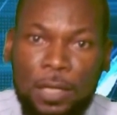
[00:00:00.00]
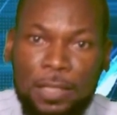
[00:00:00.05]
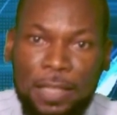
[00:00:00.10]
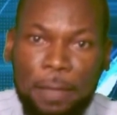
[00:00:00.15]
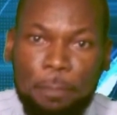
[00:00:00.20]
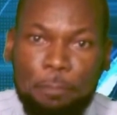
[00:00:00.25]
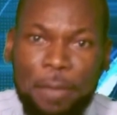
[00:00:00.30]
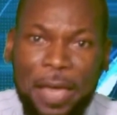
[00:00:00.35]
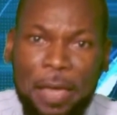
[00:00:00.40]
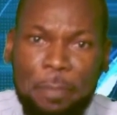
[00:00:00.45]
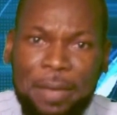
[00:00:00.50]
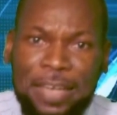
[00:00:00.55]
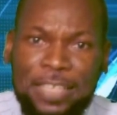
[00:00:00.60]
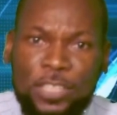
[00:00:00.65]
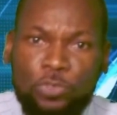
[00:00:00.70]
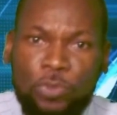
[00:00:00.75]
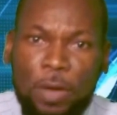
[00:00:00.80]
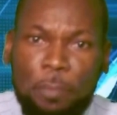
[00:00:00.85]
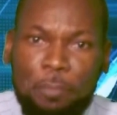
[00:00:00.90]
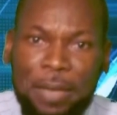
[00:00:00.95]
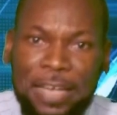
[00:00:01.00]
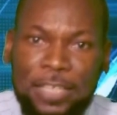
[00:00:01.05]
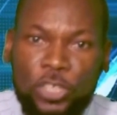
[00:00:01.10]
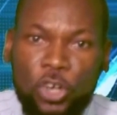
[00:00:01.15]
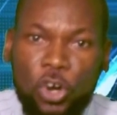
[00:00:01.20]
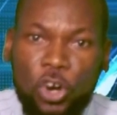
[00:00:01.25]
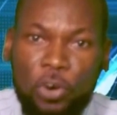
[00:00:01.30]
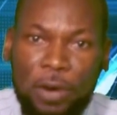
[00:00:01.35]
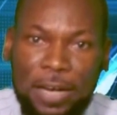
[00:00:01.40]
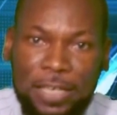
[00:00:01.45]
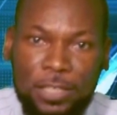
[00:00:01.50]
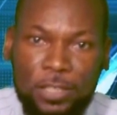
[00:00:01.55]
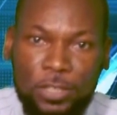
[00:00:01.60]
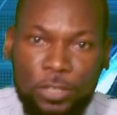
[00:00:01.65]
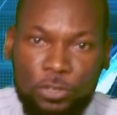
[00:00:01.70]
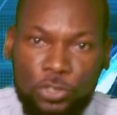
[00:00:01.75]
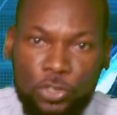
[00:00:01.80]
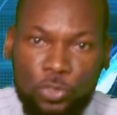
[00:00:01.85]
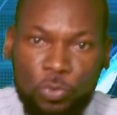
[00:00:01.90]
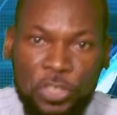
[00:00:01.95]
The payments were made to
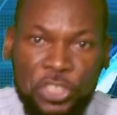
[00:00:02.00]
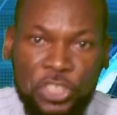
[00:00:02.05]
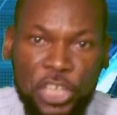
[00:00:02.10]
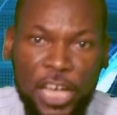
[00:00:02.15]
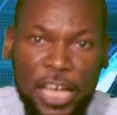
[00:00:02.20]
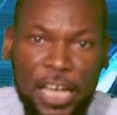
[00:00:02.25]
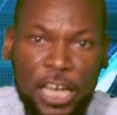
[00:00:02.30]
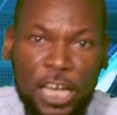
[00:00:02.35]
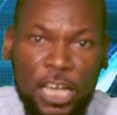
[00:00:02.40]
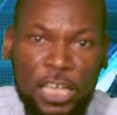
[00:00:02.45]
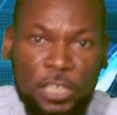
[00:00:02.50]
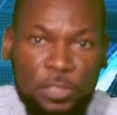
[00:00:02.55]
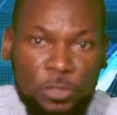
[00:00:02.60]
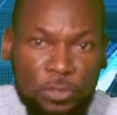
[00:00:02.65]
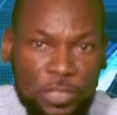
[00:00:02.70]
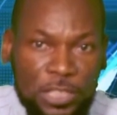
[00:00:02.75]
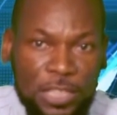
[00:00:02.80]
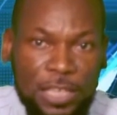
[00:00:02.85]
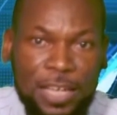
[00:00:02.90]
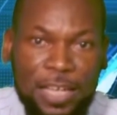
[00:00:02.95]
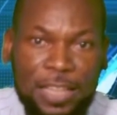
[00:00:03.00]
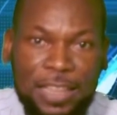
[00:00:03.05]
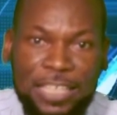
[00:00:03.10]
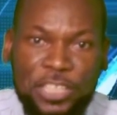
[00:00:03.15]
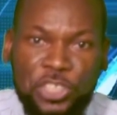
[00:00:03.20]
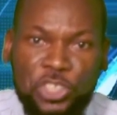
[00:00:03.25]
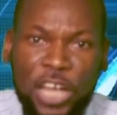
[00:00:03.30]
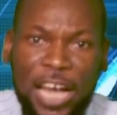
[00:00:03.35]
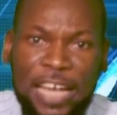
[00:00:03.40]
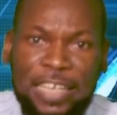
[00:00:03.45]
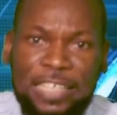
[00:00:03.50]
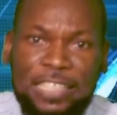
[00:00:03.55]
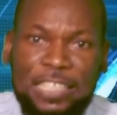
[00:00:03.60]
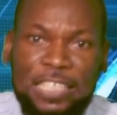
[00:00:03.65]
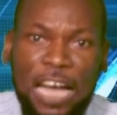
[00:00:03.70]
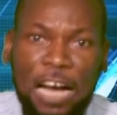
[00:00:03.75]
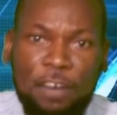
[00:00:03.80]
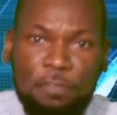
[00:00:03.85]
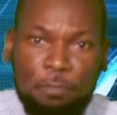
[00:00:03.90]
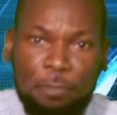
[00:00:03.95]
creditors, which include the Chinese
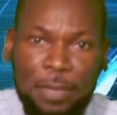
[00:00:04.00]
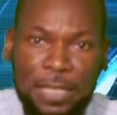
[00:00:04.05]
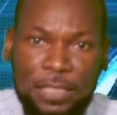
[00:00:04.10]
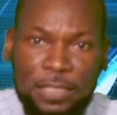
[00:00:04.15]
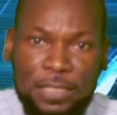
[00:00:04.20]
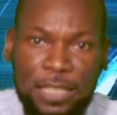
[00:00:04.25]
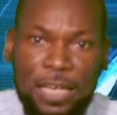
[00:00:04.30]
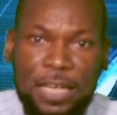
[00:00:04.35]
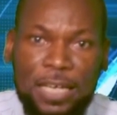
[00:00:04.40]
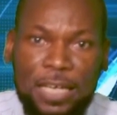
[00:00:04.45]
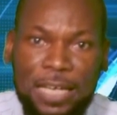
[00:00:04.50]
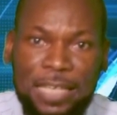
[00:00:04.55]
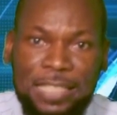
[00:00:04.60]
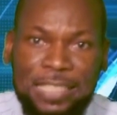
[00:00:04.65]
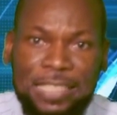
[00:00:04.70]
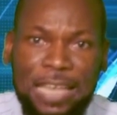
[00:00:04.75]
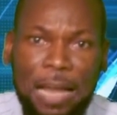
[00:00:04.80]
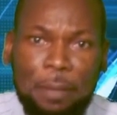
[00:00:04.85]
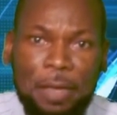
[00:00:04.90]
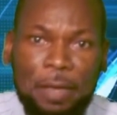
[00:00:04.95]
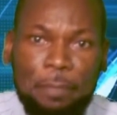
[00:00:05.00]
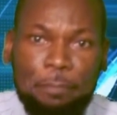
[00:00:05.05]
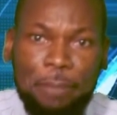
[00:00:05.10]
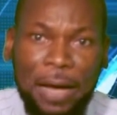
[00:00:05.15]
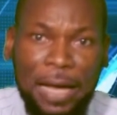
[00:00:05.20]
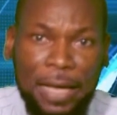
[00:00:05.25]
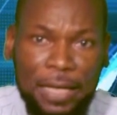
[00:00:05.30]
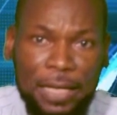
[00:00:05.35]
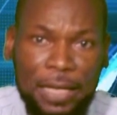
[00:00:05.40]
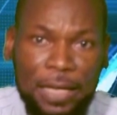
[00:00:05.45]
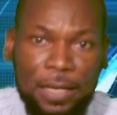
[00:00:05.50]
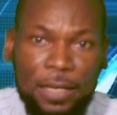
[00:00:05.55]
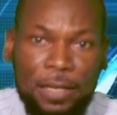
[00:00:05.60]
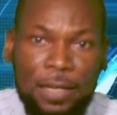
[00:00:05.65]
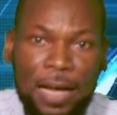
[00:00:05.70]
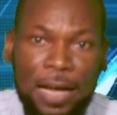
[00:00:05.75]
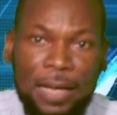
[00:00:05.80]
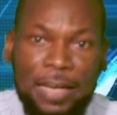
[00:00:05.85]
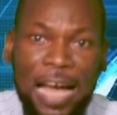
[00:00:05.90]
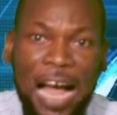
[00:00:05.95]
government, Islamic Bank,
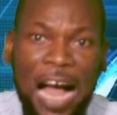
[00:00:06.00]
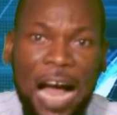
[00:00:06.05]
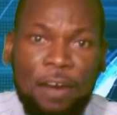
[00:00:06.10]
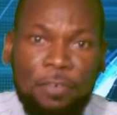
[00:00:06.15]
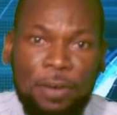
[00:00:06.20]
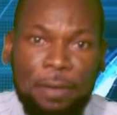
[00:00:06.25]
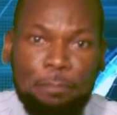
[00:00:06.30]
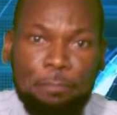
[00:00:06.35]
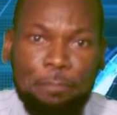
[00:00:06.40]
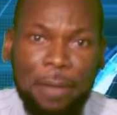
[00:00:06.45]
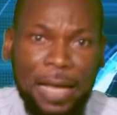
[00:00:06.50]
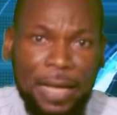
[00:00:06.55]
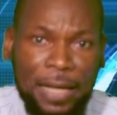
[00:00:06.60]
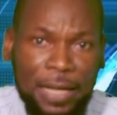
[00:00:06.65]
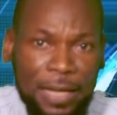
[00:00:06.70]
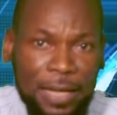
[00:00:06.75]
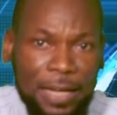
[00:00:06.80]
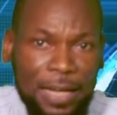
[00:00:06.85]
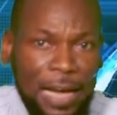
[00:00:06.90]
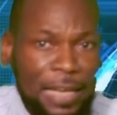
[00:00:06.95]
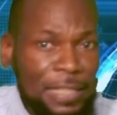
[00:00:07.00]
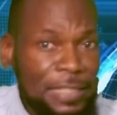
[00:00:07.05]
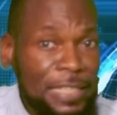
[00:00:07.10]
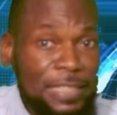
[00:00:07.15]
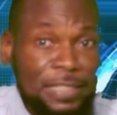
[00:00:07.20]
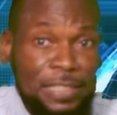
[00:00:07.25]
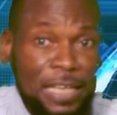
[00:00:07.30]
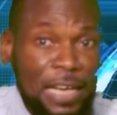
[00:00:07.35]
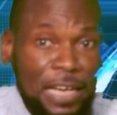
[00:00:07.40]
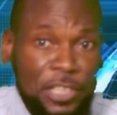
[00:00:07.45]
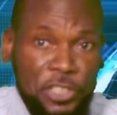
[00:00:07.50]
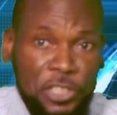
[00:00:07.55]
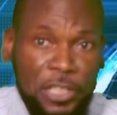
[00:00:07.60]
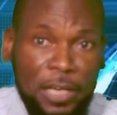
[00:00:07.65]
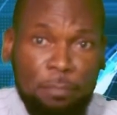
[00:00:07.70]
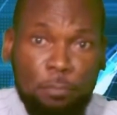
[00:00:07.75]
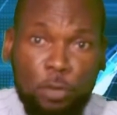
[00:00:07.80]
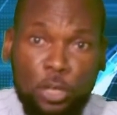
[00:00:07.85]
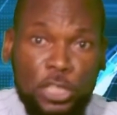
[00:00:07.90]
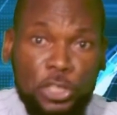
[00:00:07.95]
the Arab Bank, and the
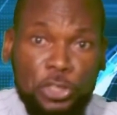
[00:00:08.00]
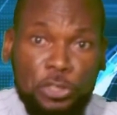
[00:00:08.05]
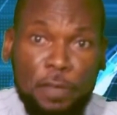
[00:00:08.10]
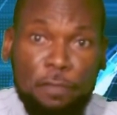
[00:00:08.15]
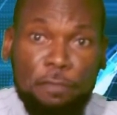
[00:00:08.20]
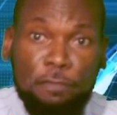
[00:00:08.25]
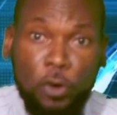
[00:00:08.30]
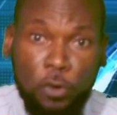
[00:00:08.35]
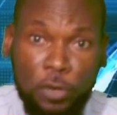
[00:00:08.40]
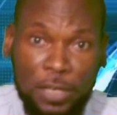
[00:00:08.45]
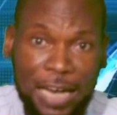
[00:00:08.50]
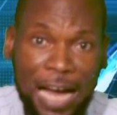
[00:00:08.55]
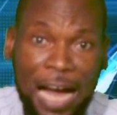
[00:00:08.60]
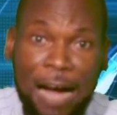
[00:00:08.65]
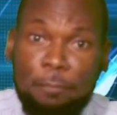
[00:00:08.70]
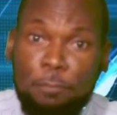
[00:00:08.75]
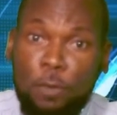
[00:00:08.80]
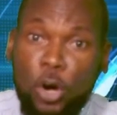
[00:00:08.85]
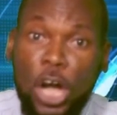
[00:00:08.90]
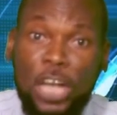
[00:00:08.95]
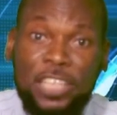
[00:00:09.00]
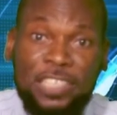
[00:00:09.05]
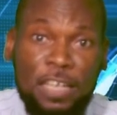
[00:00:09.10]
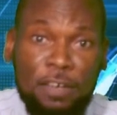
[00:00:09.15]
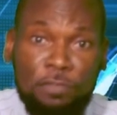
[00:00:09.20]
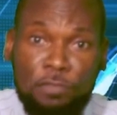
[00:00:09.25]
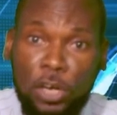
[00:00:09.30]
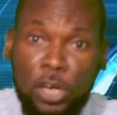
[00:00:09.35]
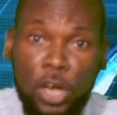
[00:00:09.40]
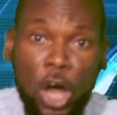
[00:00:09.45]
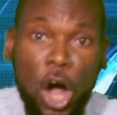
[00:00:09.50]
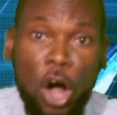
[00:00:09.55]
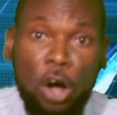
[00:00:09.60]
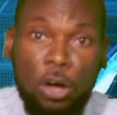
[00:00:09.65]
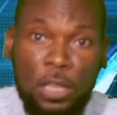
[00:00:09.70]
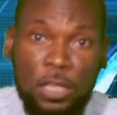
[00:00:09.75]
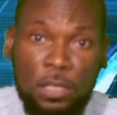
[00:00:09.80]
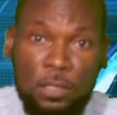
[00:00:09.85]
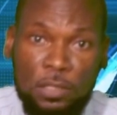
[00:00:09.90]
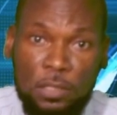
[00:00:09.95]
International Monetary Fund, among several
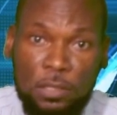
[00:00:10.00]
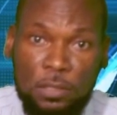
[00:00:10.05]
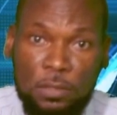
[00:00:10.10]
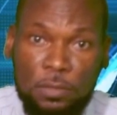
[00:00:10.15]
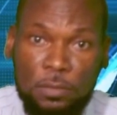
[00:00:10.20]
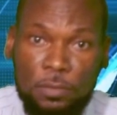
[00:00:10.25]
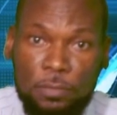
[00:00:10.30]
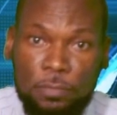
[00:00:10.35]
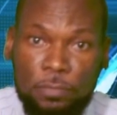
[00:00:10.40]
others.